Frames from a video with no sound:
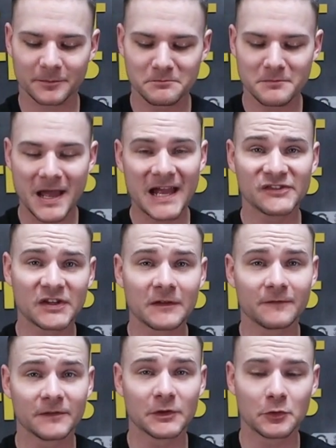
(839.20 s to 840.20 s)

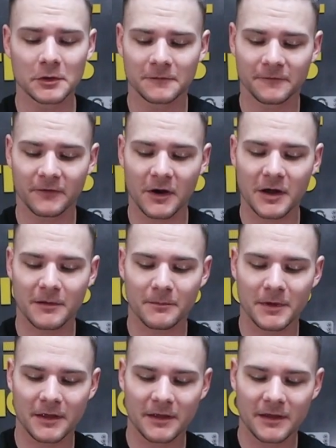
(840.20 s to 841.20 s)
masking fluid
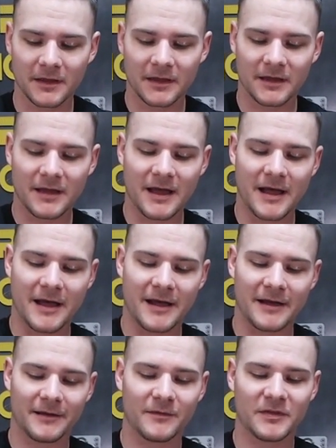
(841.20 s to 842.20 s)
from
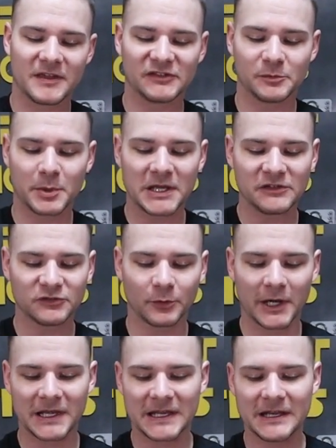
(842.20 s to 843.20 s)
this piece
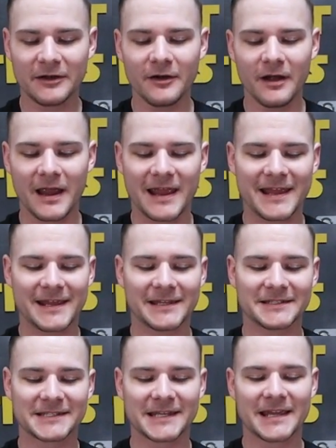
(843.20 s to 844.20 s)
right here,
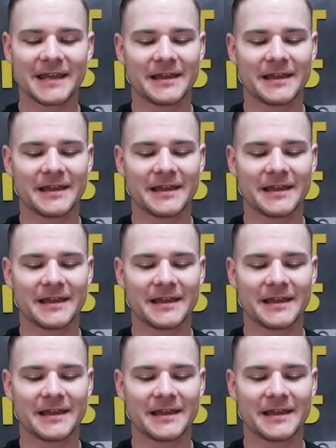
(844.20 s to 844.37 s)
and